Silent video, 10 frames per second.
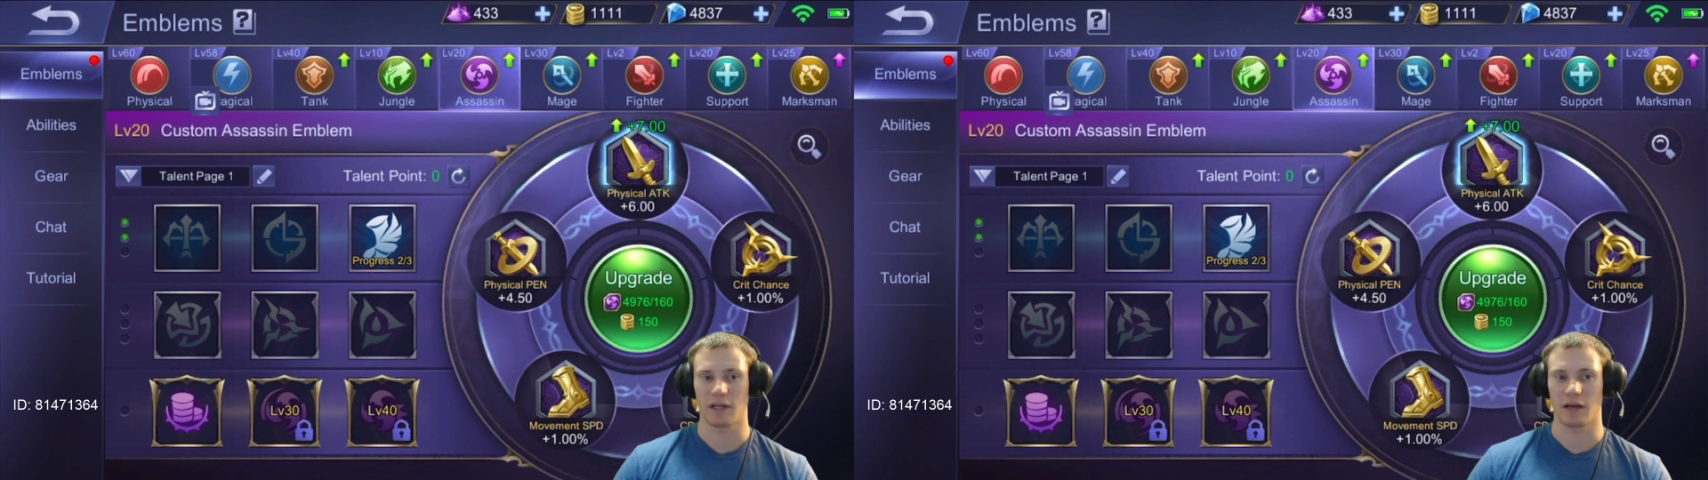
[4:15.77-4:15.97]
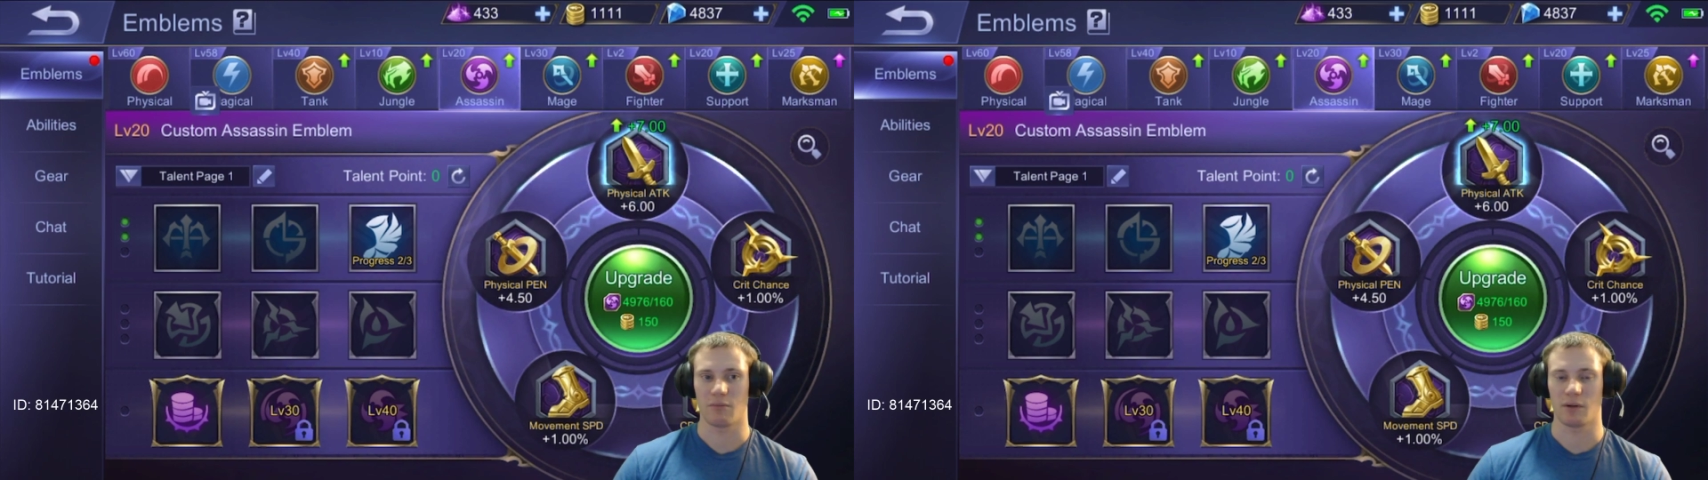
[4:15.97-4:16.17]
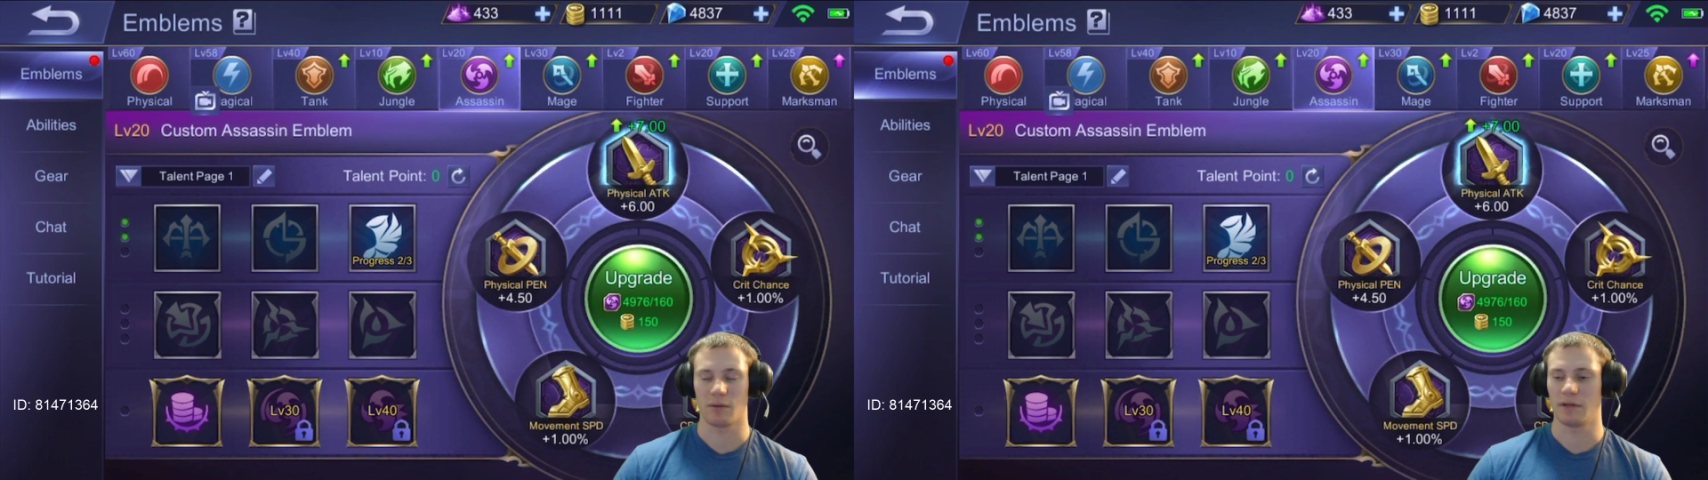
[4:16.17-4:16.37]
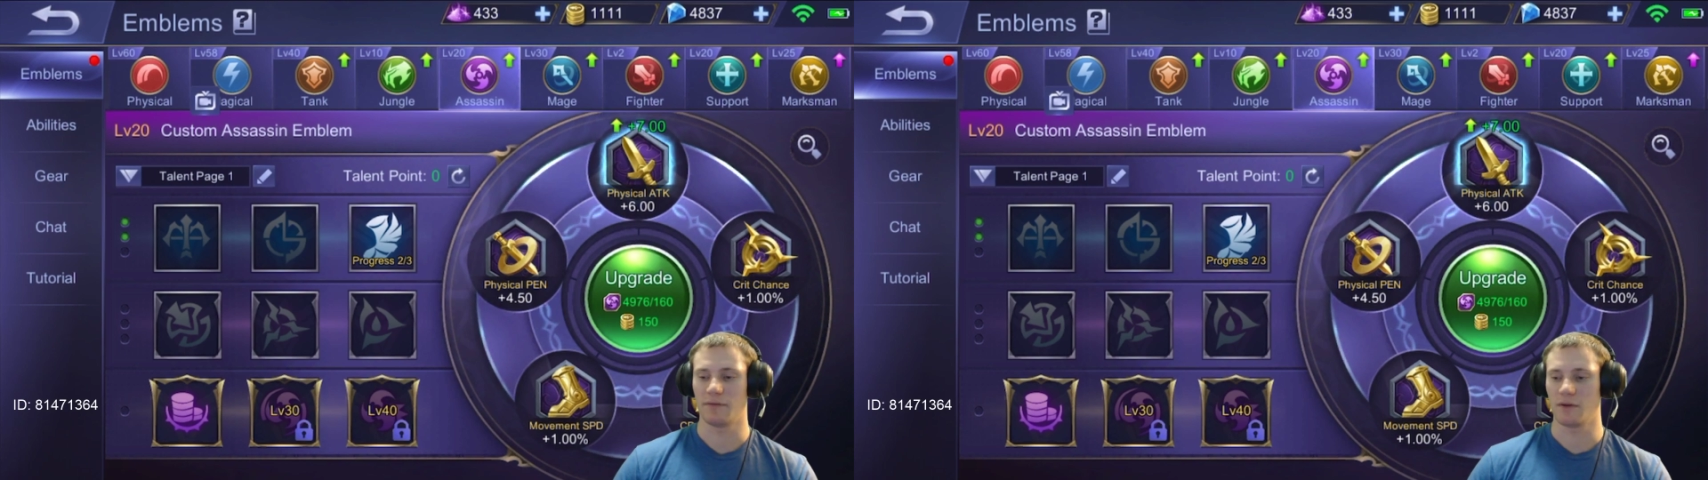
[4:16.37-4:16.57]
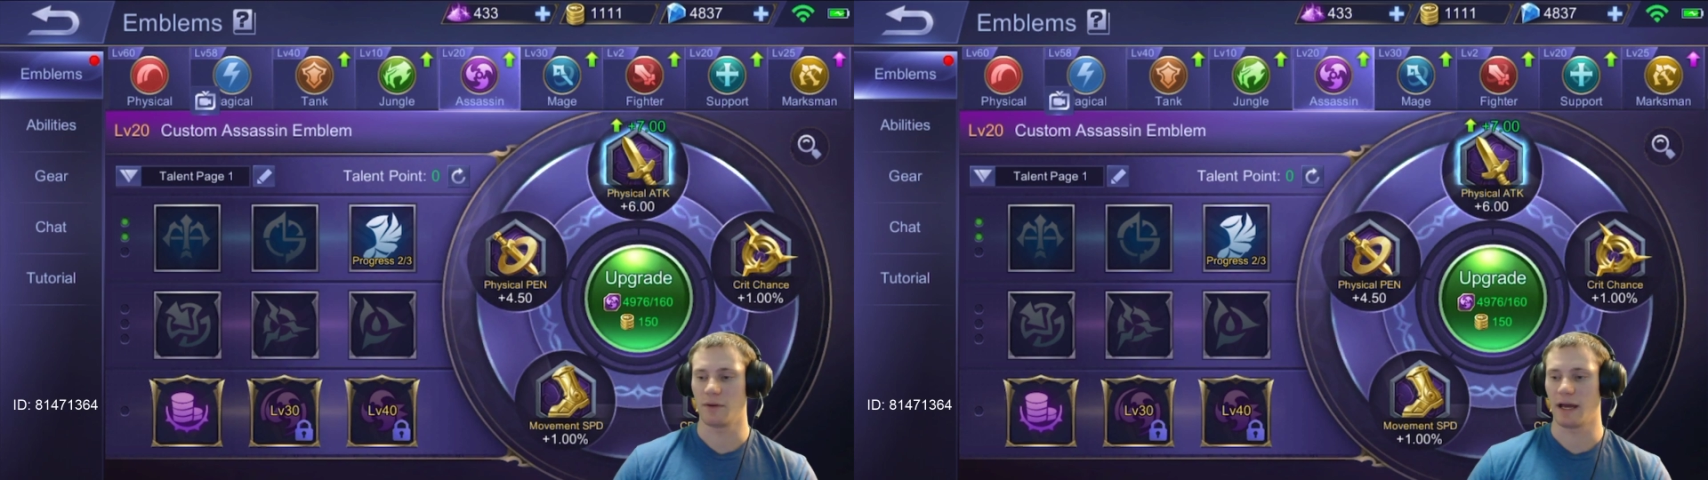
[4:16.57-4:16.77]
emblem
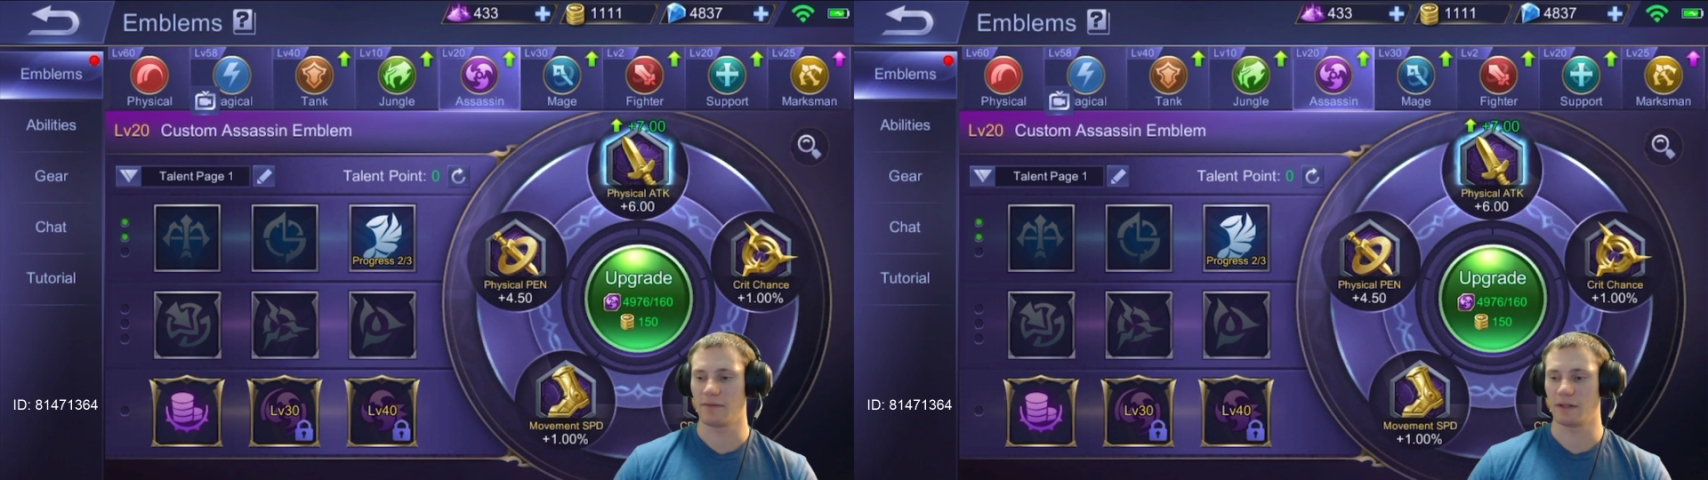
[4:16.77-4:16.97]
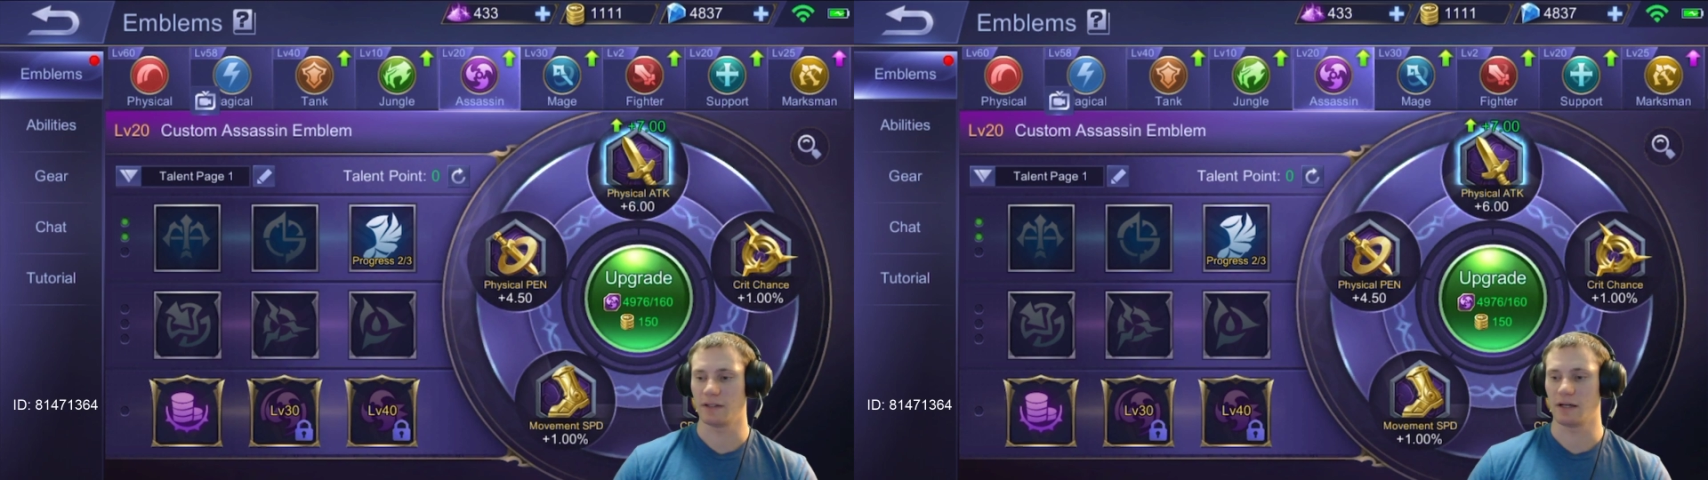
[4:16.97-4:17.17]
if you have it.